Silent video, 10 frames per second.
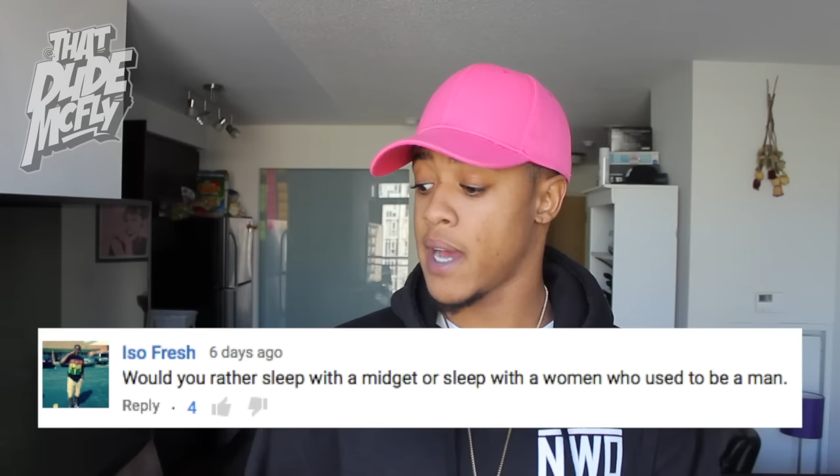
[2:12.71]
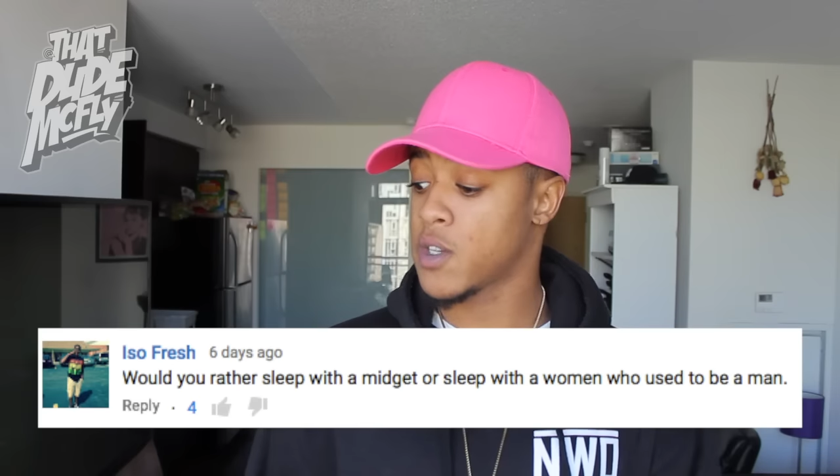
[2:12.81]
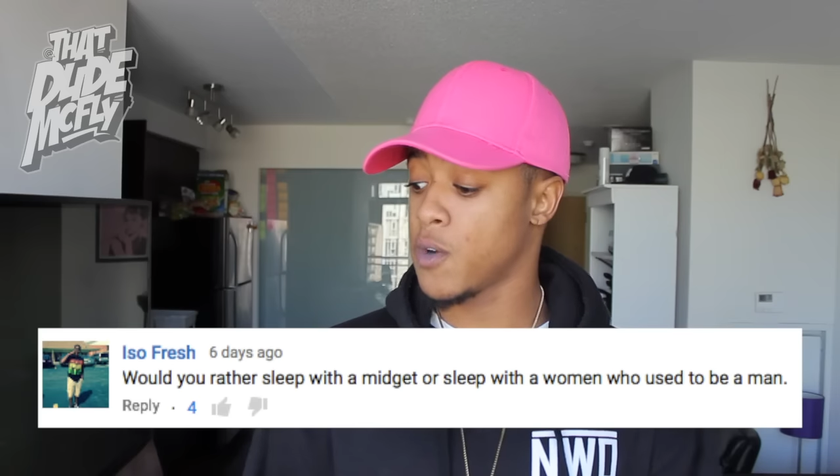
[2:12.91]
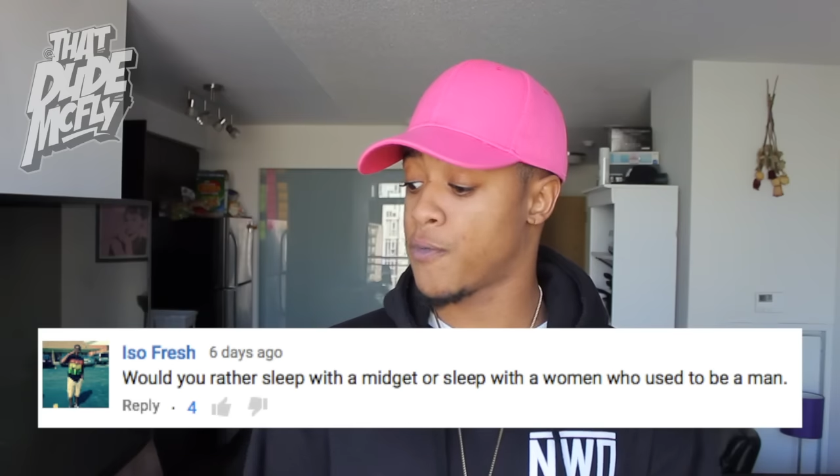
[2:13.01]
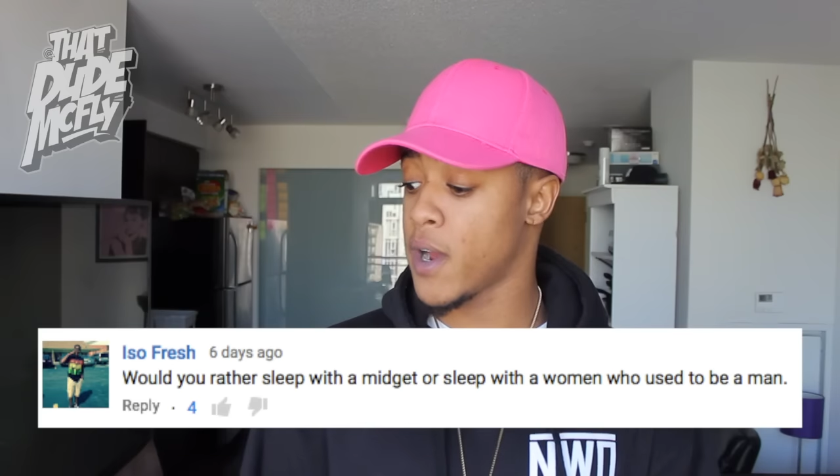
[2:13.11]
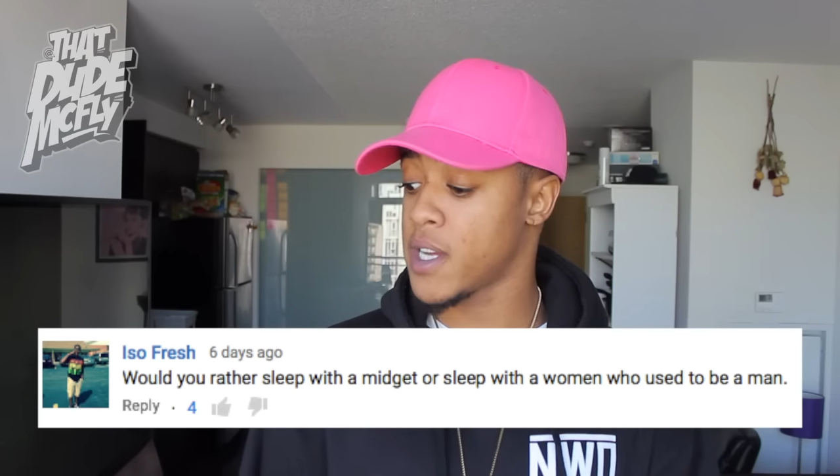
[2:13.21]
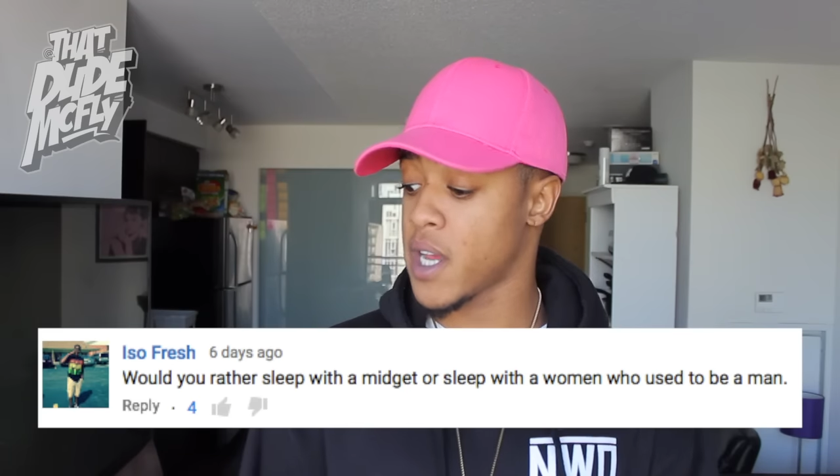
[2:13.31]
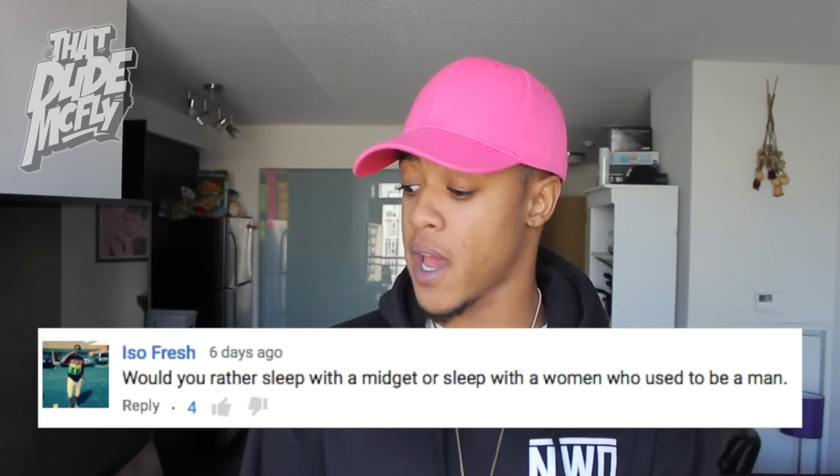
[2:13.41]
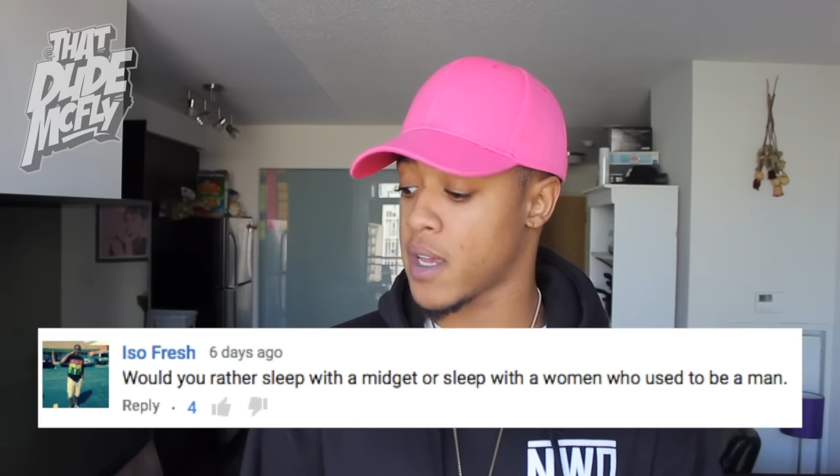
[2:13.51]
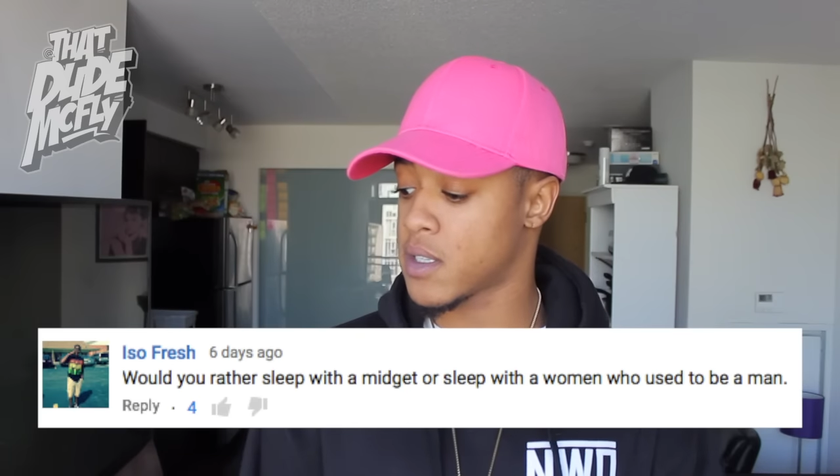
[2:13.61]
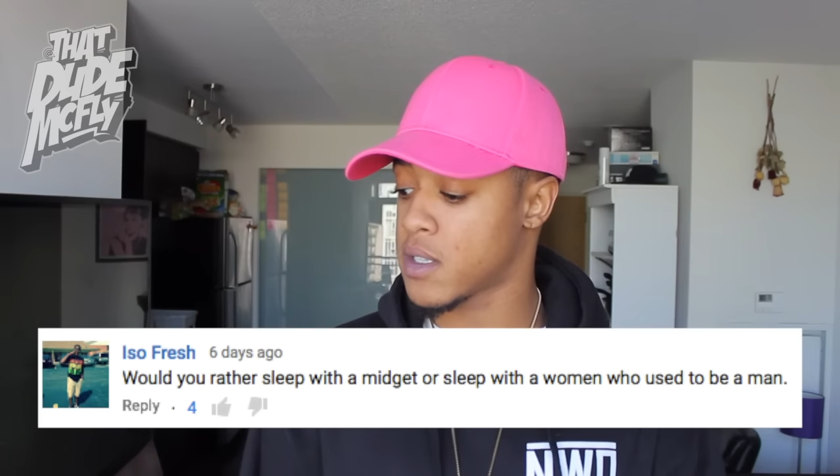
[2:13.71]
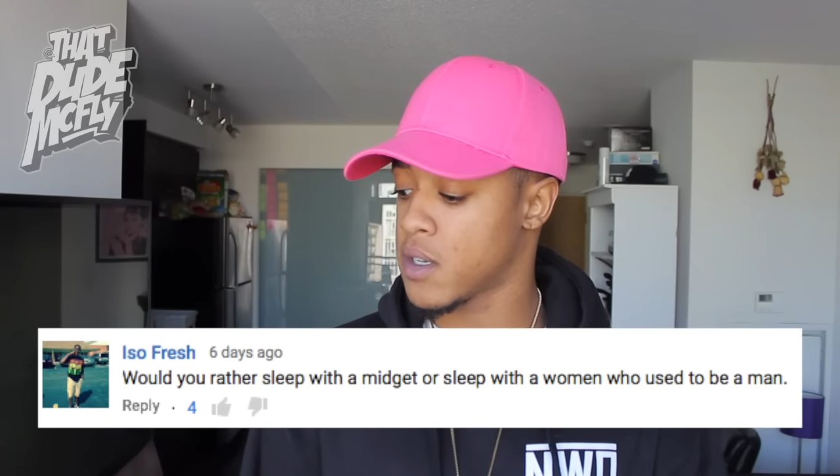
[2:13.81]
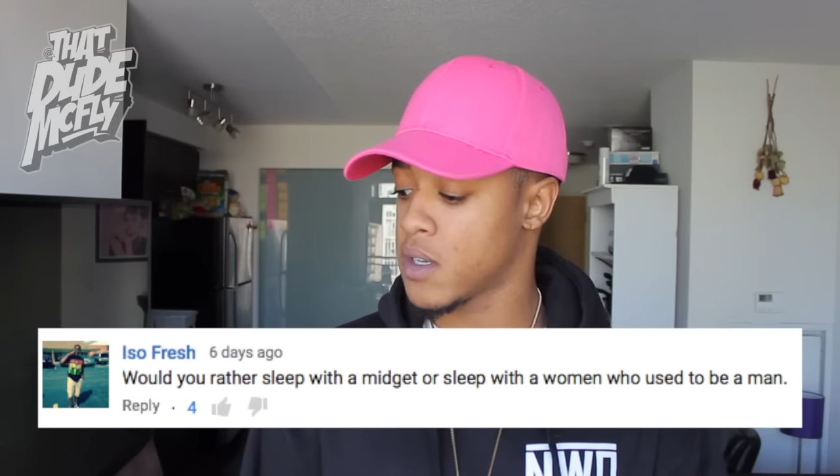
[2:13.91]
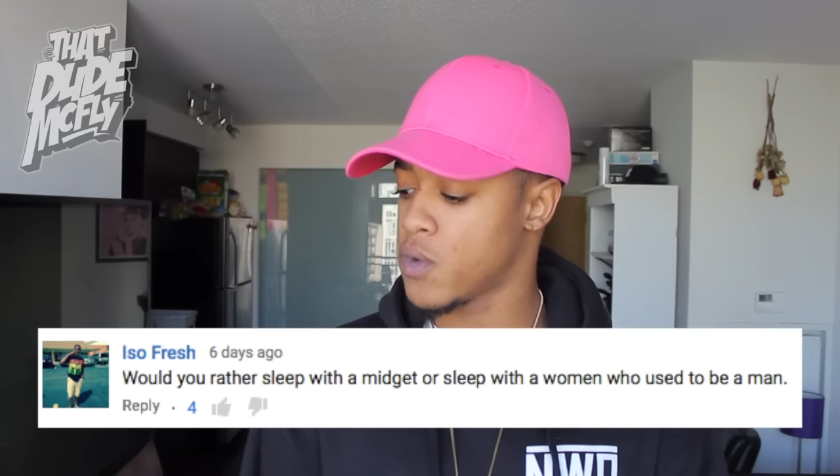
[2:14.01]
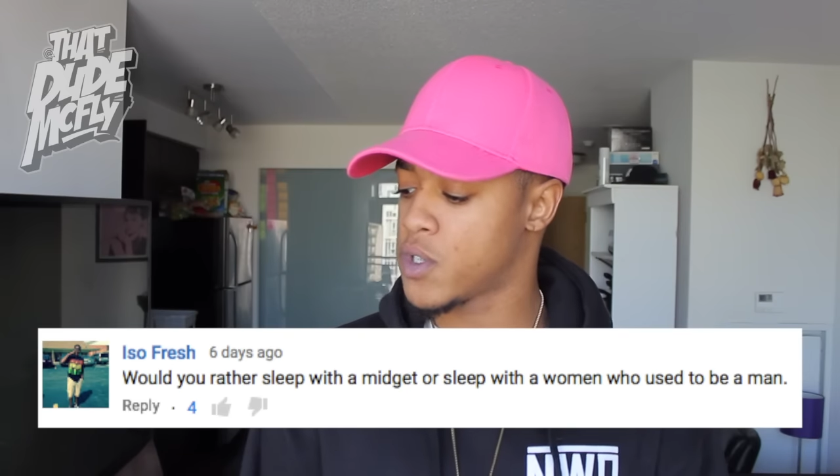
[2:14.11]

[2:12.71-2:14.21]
Iso Fresh asks,